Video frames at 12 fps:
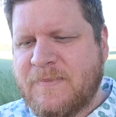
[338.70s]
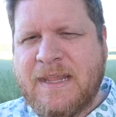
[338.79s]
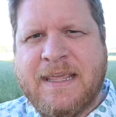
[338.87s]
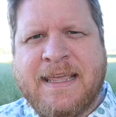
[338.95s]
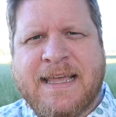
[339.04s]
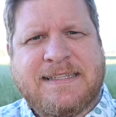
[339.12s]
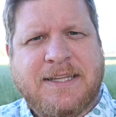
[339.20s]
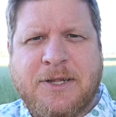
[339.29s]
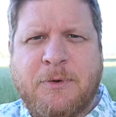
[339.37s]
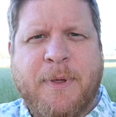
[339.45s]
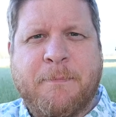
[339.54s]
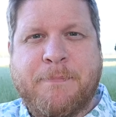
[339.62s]
it gets a
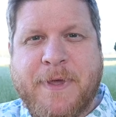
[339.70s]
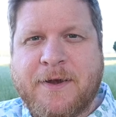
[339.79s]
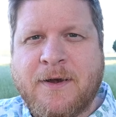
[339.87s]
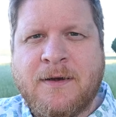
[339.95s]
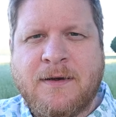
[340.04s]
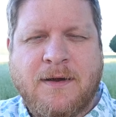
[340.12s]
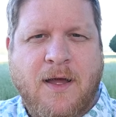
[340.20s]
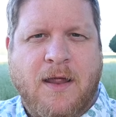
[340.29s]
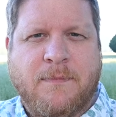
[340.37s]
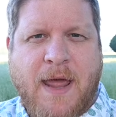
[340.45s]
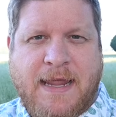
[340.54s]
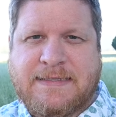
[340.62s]
little bit bitter
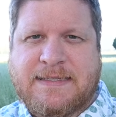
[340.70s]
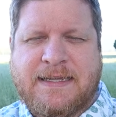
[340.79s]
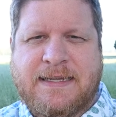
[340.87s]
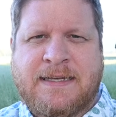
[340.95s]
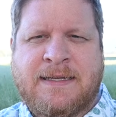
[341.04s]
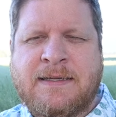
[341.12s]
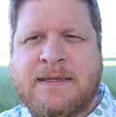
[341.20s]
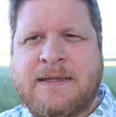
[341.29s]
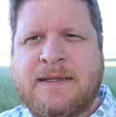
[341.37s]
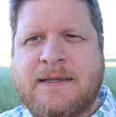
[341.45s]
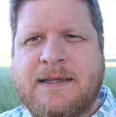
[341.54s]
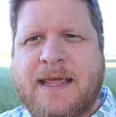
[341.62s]
on my skin,
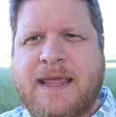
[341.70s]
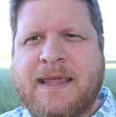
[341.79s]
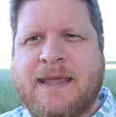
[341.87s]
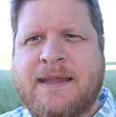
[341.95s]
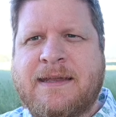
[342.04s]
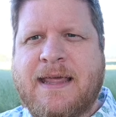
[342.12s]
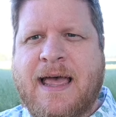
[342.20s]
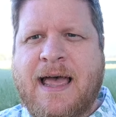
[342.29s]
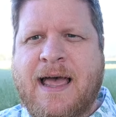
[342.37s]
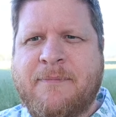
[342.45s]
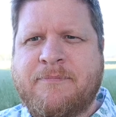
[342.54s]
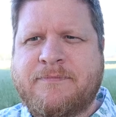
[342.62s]
and
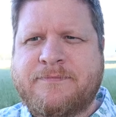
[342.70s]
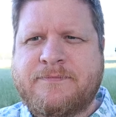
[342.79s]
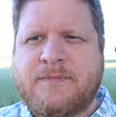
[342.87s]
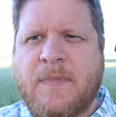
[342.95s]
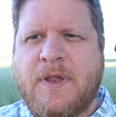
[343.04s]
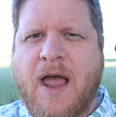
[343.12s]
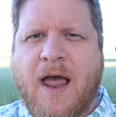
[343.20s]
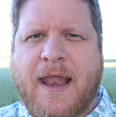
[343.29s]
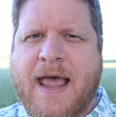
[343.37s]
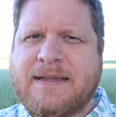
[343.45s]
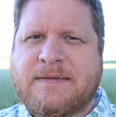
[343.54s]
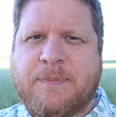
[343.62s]
not
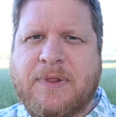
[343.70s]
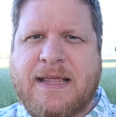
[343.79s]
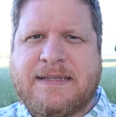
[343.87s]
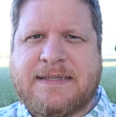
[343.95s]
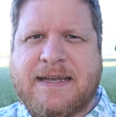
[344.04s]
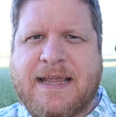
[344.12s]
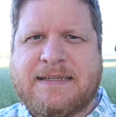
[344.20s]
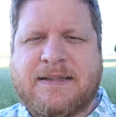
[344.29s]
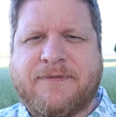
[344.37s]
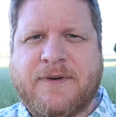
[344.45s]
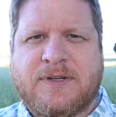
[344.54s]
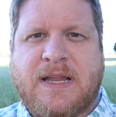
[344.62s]
as pleasant as the
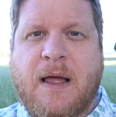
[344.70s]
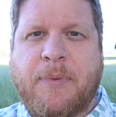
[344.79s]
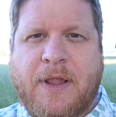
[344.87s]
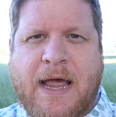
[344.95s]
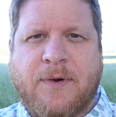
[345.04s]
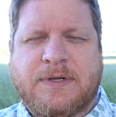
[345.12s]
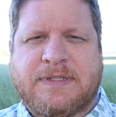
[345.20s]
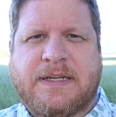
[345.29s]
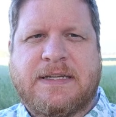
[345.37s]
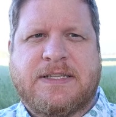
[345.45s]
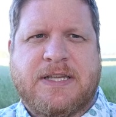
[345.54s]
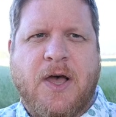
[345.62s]
first couple hours in
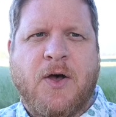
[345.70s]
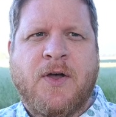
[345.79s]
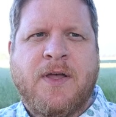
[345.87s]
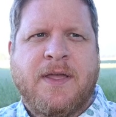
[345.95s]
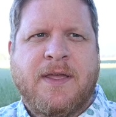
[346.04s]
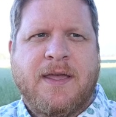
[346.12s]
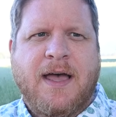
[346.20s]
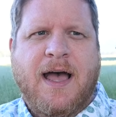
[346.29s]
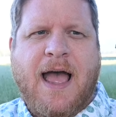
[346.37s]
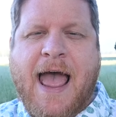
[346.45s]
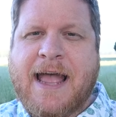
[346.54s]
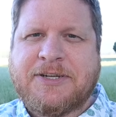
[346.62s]
it. So
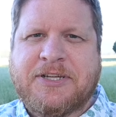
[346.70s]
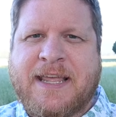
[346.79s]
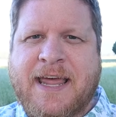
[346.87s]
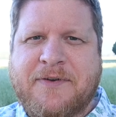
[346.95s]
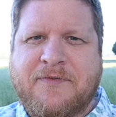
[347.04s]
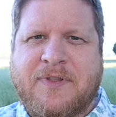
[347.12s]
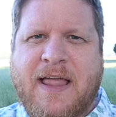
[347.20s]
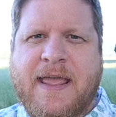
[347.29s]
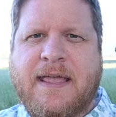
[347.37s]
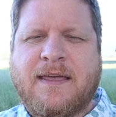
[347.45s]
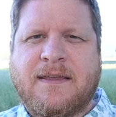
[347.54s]
I actually kind of like